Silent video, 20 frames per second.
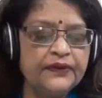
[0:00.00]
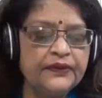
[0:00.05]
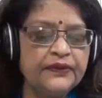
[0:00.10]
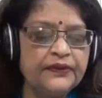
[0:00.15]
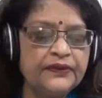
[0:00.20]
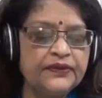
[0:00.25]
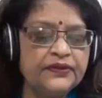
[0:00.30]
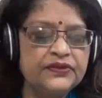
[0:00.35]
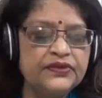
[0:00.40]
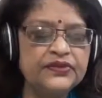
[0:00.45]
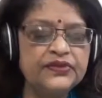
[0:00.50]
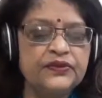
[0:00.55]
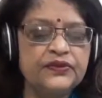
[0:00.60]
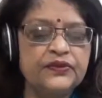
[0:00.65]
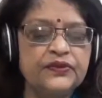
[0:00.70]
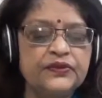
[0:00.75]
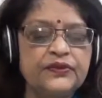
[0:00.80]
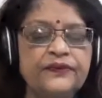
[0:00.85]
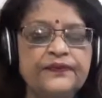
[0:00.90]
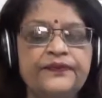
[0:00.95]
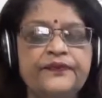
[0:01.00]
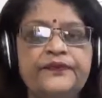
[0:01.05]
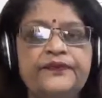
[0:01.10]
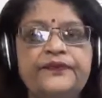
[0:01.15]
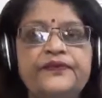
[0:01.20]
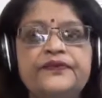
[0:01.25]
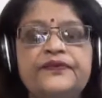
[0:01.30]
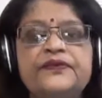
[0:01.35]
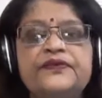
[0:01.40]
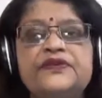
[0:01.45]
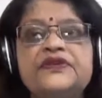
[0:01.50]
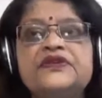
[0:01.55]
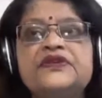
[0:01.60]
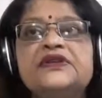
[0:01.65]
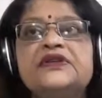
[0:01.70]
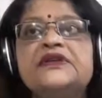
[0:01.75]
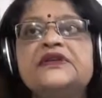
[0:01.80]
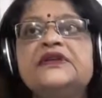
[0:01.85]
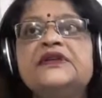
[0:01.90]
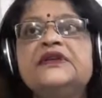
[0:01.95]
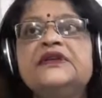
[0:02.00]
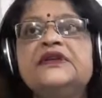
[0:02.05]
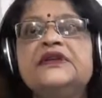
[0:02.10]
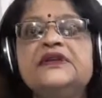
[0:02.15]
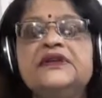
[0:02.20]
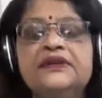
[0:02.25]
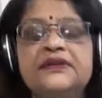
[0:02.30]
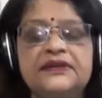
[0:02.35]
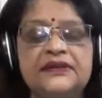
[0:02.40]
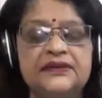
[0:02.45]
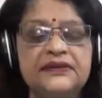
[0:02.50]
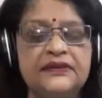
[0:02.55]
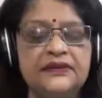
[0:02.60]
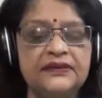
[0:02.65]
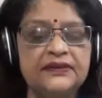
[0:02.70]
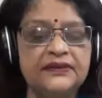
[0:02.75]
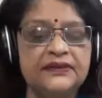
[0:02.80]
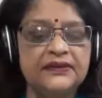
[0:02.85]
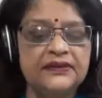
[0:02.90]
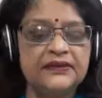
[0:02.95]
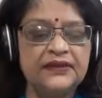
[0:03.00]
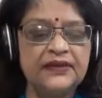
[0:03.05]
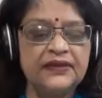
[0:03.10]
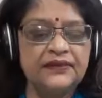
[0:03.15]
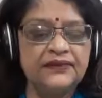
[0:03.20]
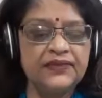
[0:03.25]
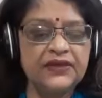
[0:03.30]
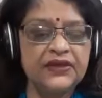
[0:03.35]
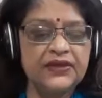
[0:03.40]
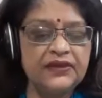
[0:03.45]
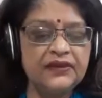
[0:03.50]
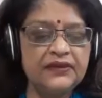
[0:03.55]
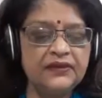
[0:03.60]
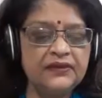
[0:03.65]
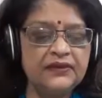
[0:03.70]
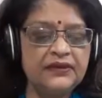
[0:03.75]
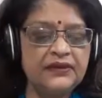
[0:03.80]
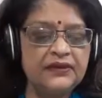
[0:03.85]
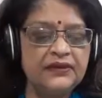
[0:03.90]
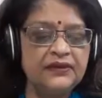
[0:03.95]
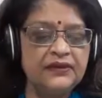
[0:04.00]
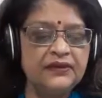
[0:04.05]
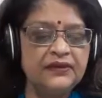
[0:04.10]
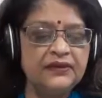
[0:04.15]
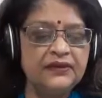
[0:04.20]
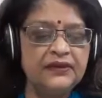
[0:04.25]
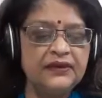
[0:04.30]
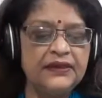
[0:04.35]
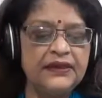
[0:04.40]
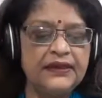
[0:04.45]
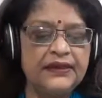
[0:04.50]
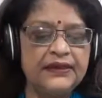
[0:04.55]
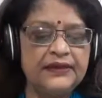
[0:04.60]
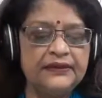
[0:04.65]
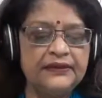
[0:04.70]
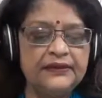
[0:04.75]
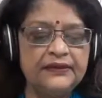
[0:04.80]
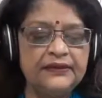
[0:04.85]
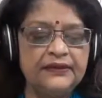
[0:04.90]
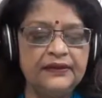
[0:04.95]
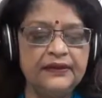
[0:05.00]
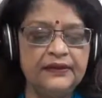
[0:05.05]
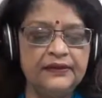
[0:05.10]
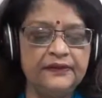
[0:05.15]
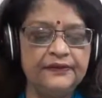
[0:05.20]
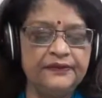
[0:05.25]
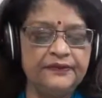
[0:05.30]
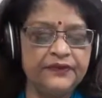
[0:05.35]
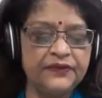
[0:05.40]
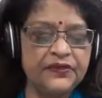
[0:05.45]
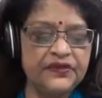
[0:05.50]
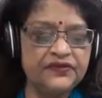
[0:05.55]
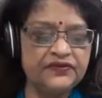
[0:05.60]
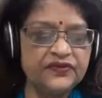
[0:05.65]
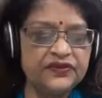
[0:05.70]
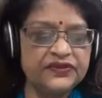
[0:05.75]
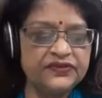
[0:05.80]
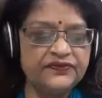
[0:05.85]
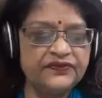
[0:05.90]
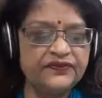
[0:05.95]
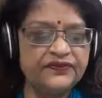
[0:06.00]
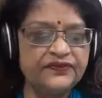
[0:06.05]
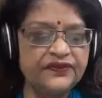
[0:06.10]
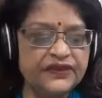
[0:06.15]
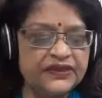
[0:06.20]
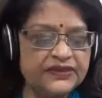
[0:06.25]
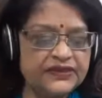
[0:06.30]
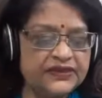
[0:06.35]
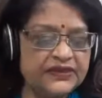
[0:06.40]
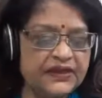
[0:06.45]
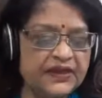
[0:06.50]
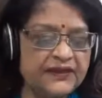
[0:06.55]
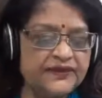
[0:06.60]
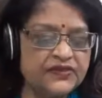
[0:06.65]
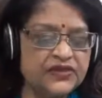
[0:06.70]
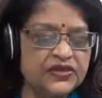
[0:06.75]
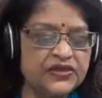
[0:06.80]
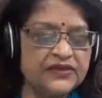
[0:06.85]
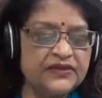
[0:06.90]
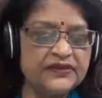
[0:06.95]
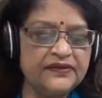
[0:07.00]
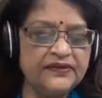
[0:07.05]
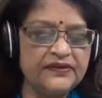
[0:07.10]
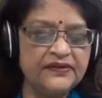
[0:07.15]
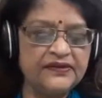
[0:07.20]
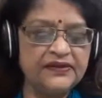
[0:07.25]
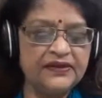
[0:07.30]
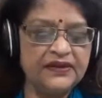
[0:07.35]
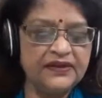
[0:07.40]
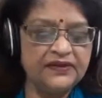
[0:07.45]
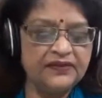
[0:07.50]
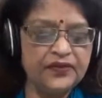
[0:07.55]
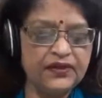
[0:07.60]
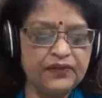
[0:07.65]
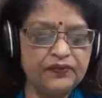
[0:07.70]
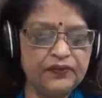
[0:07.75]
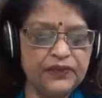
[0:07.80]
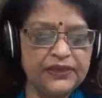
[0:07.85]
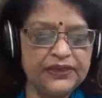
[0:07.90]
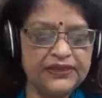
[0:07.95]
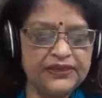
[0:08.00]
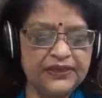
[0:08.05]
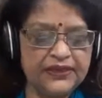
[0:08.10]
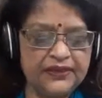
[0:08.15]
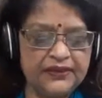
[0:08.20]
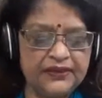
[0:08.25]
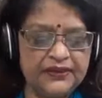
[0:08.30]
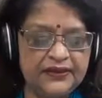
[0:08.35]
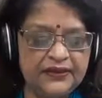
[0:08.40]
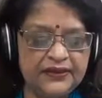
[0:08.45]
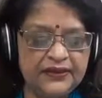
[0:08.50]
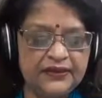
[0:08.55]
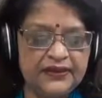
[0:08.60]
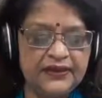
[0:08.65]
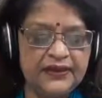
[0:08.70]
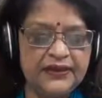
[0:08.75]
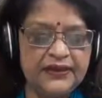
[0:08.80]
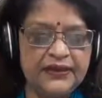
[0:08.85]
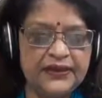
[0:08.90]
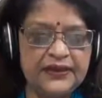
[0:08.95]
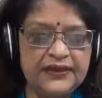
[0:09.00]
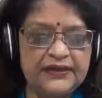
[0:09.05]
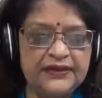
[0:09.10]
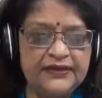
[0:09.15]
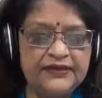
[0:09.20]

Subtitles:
So children, he came there, and this was the first time, children, they were meeting, and